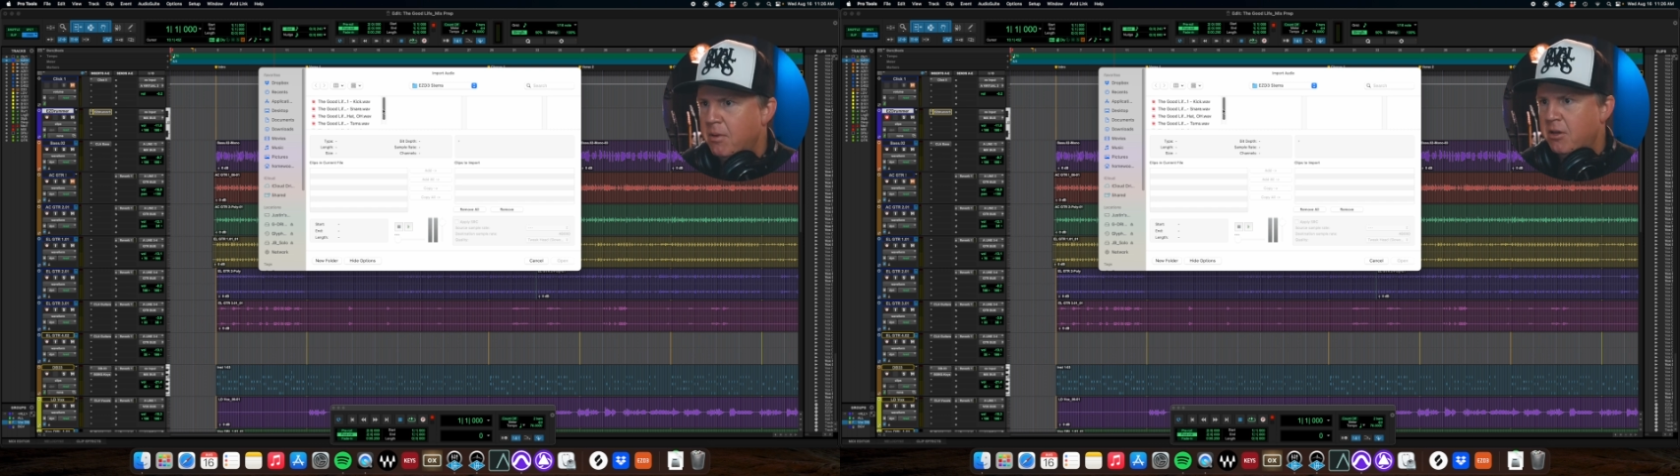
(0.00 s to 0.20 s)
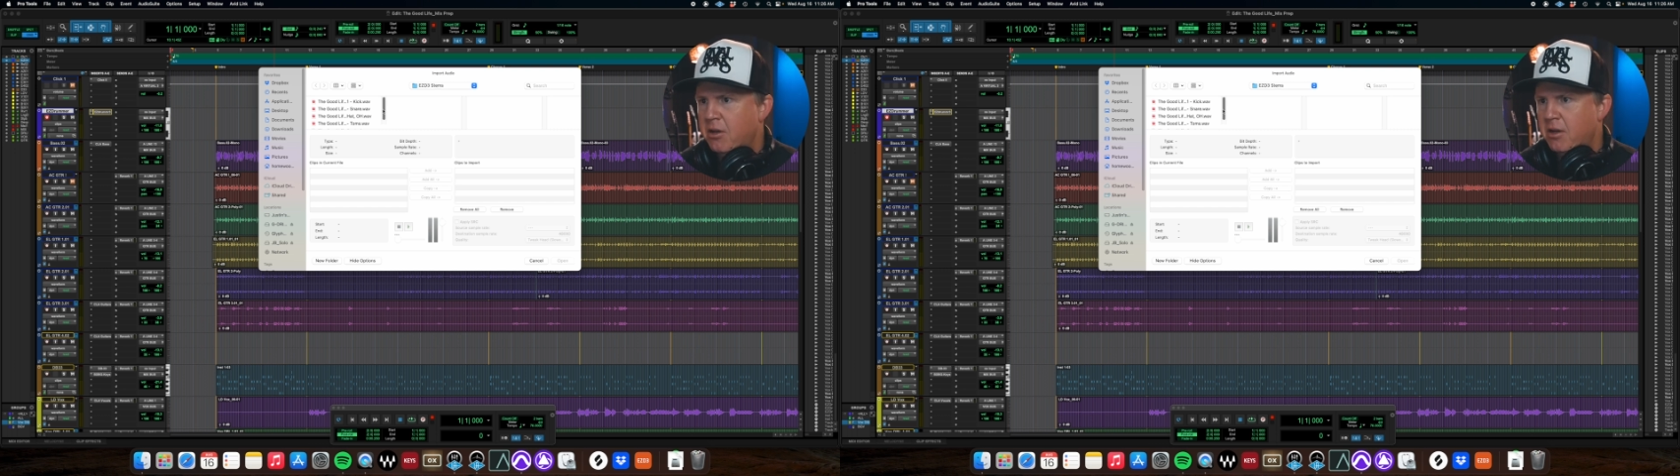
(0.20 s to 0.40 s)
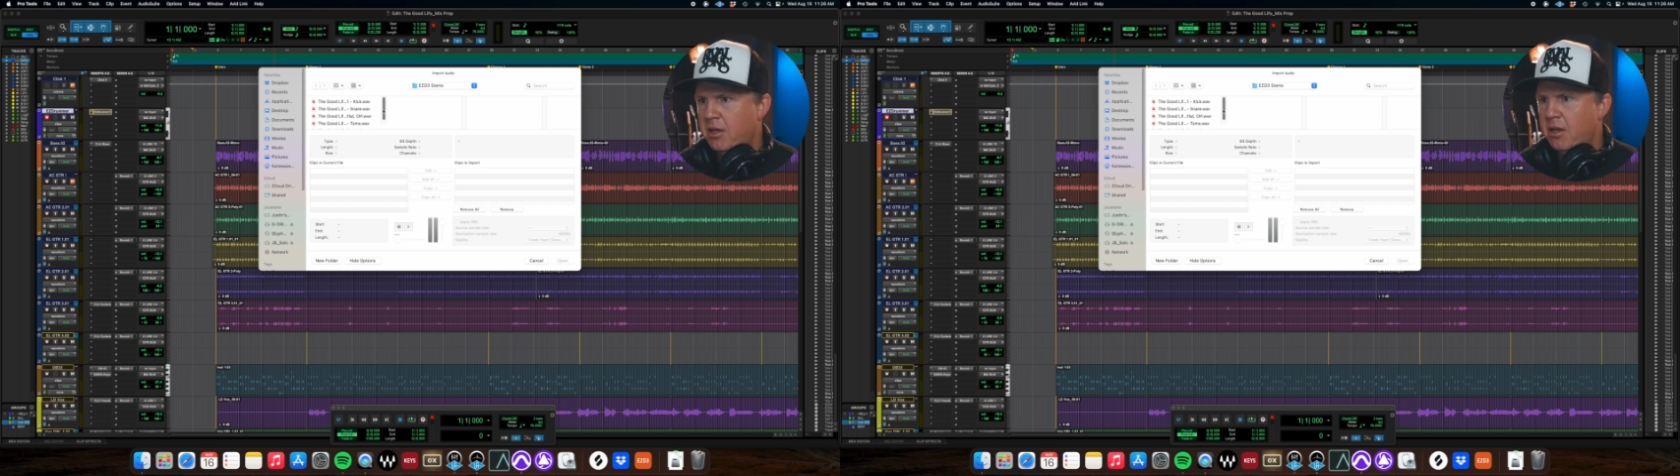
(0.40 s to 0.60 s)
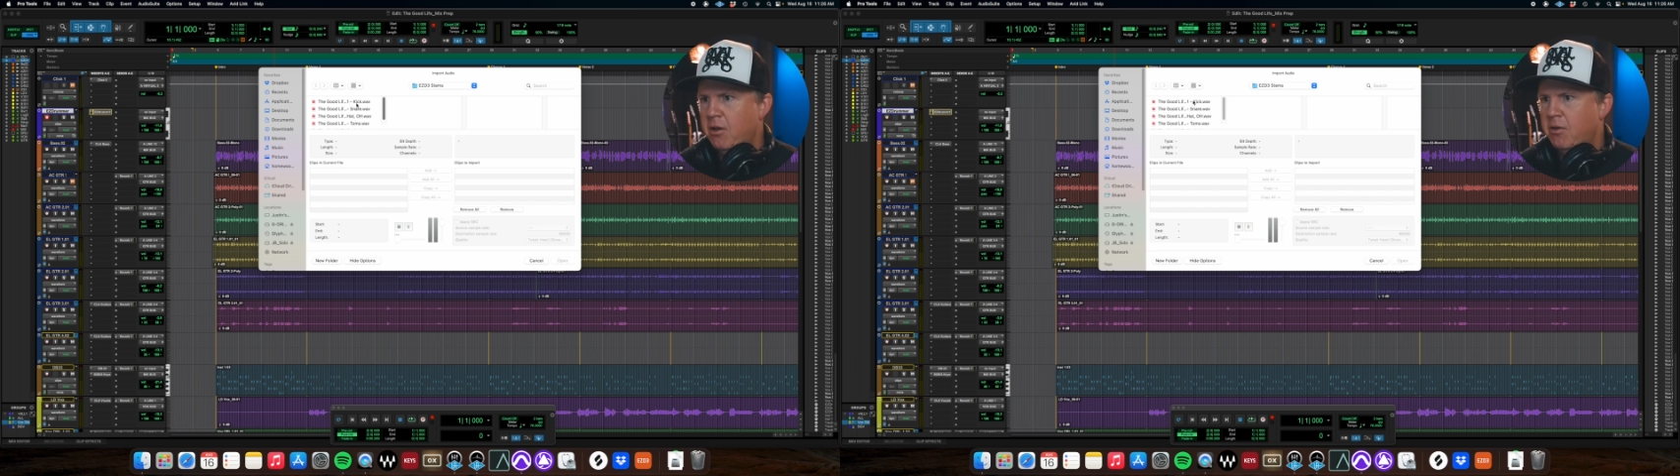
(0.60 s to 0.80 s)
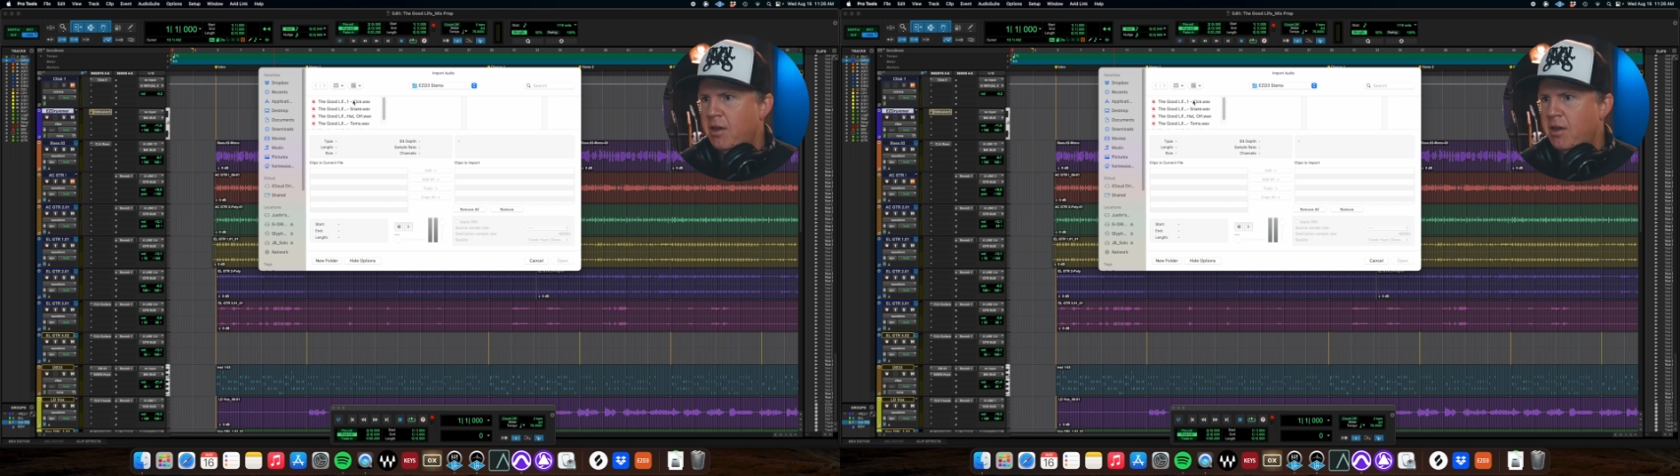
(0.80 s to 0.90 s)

but you're gonna go